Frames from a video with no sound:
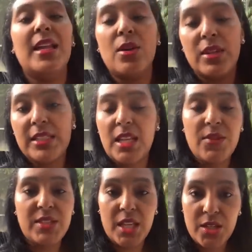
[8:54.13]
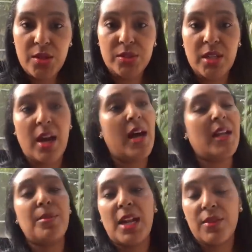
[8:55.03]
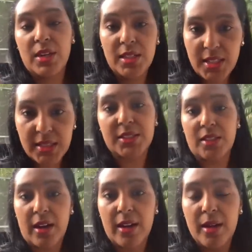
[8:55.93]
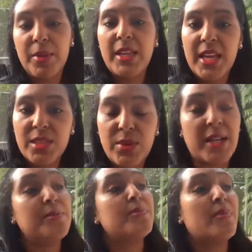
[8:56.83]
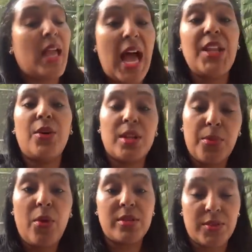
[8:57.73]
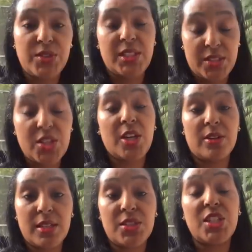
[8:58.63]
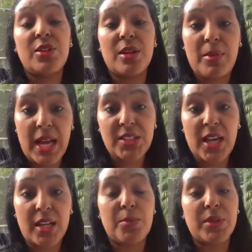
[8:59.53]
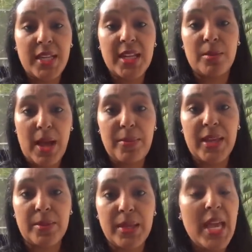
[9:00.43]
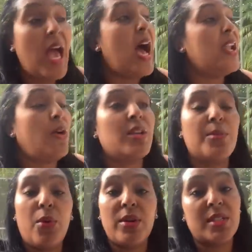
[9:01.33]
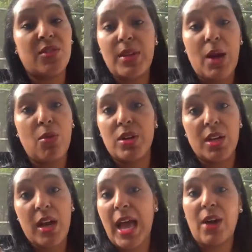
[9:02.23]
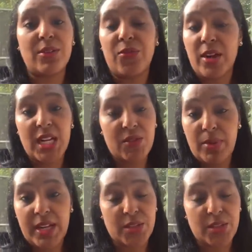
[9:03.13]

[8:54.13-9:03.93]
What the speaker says: let's not even say a huge star, honey. I'm not even a little star. But guess what? I know the importance of shielding my child and protecting my baby. I know the importance of not wanting her out in front of everybody